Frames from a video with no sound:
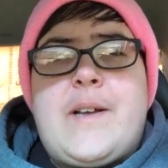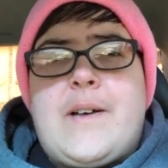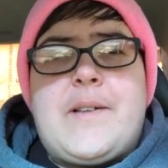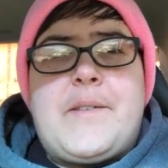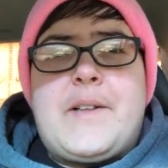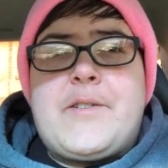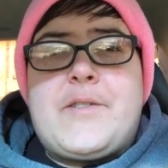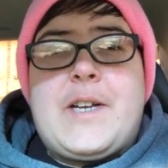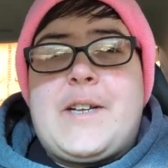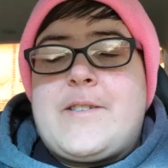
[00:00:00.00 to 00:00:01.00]
I'll let
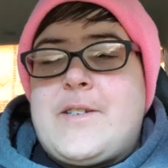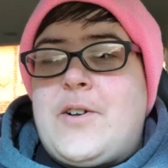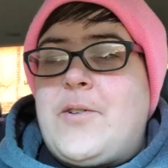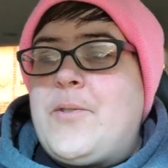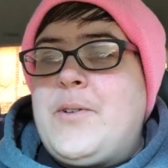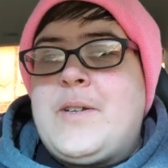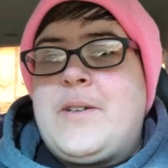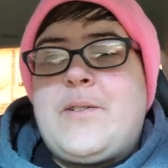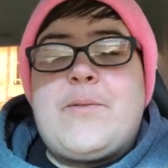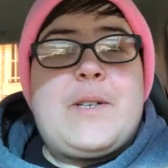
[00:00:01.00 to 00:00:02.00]
you guys know
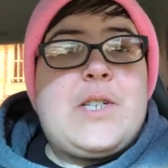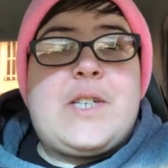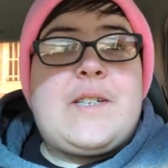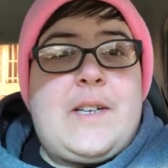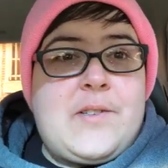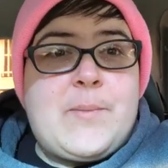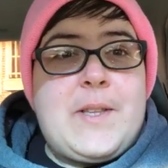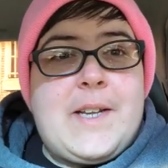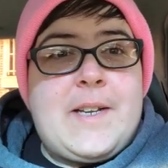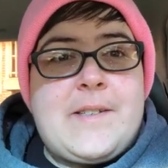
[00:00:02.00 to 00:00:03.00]
when she tells
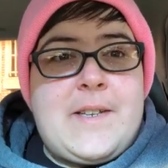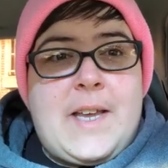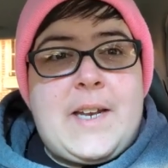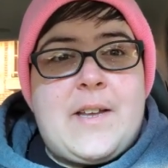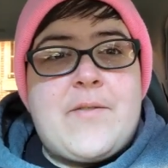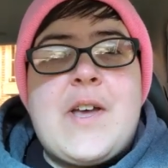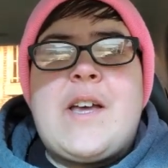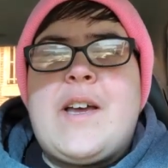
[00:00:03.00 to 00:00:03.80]
me that it's negative.